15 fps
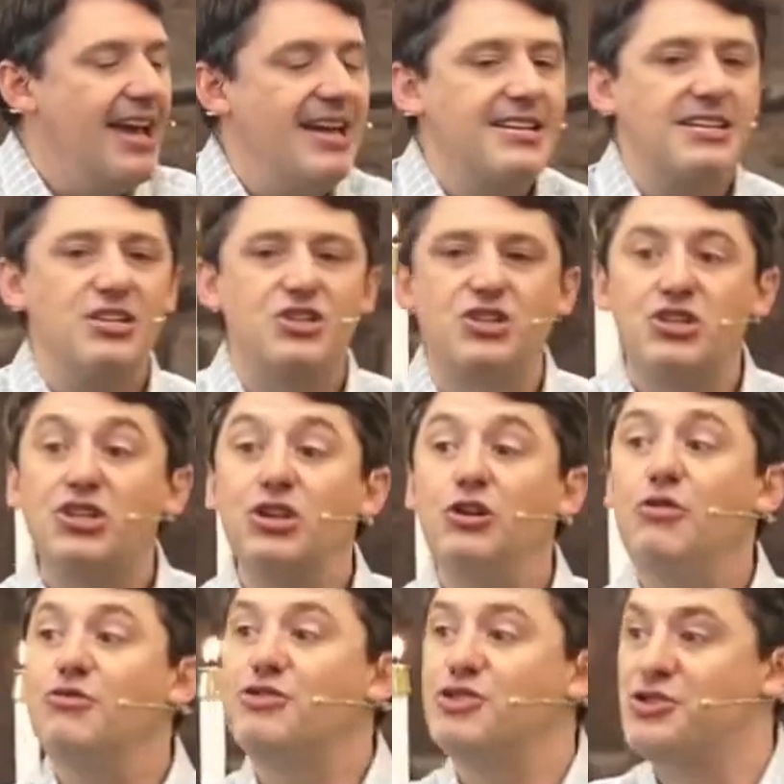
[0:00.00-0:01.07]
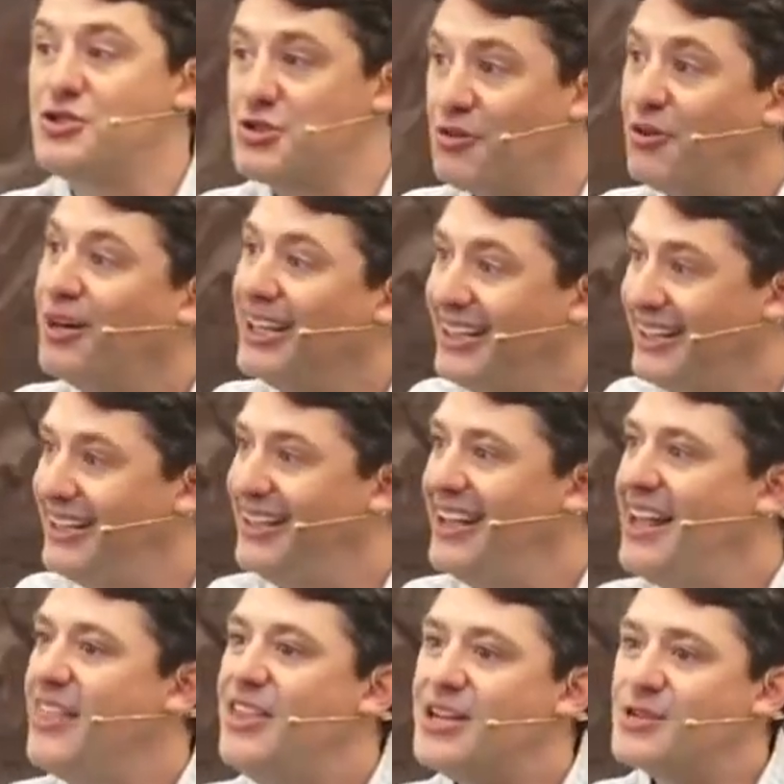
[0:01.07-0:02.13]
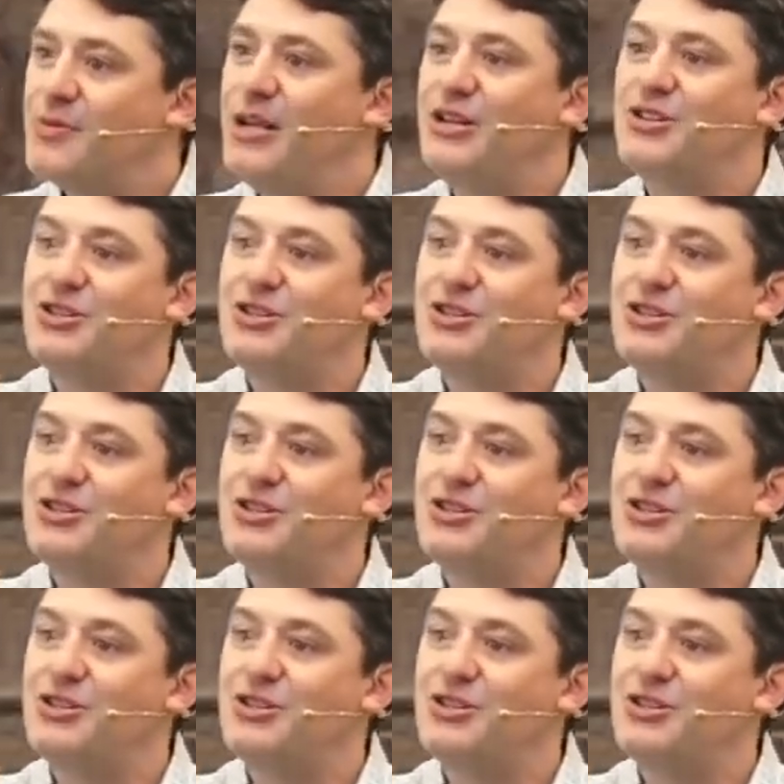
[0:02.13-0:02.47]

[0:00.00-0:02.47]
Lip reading: To choose joy. This week,